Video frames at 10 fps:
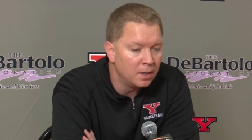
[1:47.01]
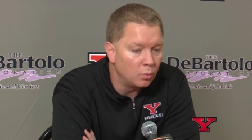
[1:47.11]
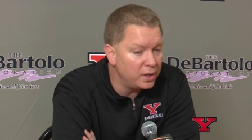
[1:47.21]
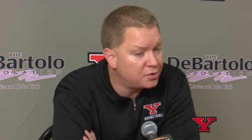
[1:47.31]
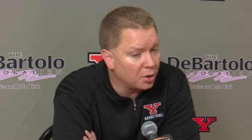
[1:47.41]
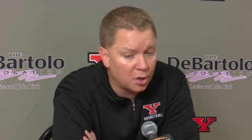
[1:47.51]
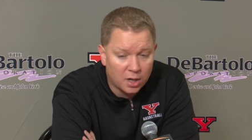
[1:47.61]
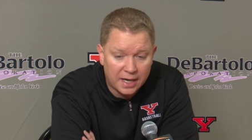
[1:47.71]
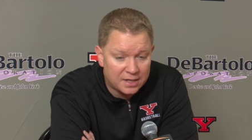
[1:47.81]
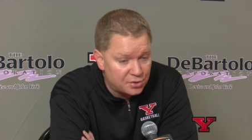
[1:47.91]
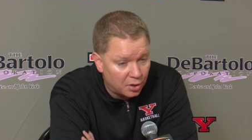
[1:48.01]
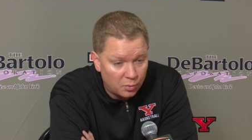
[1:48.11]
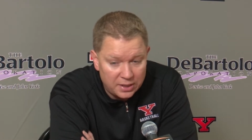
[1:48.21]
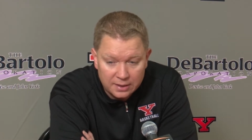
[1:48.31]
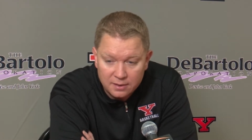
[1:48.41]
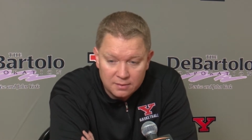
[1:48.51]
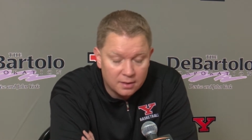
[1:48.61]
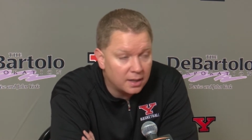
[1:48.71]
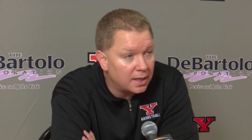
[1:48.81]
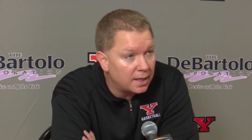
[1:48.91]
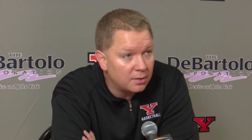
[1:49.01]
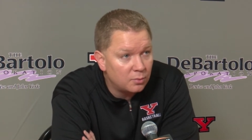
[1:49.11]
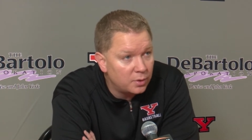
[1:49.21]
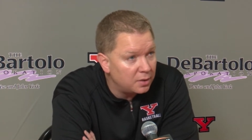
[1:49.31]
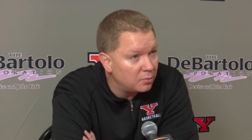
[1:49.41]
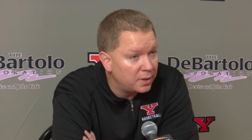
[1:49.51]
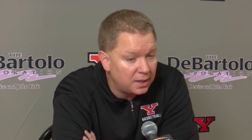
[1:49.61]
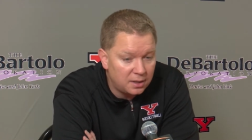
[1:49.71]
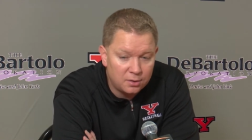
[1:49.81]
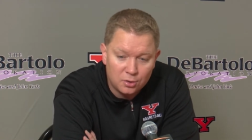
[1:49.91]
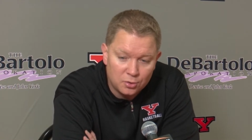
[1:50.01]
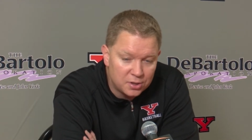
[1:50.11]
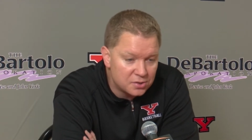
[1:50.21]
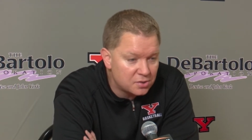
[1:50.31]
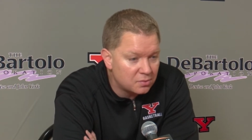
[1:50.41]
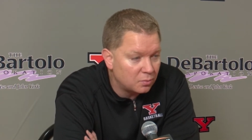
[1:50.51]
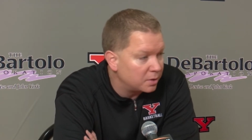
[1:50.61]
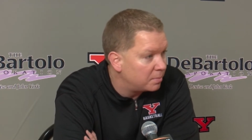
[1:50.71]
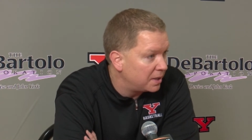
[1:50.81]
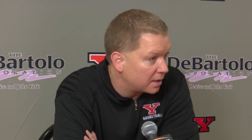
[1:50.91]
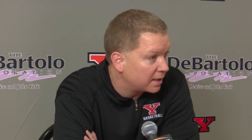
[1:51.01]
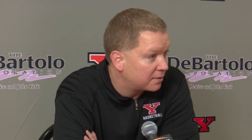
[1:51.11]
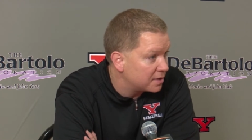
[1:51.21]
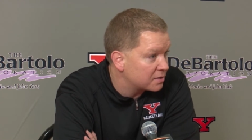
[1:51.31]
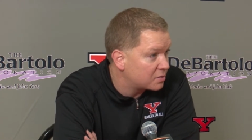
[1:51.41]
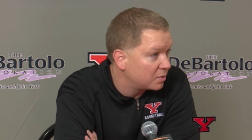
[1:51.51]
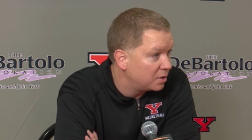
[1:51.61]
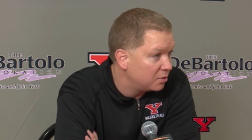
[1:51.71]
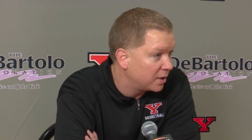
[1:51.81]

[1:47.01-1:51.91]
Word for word: we told our guys all week, uh, we, we knew this would be like this. We knew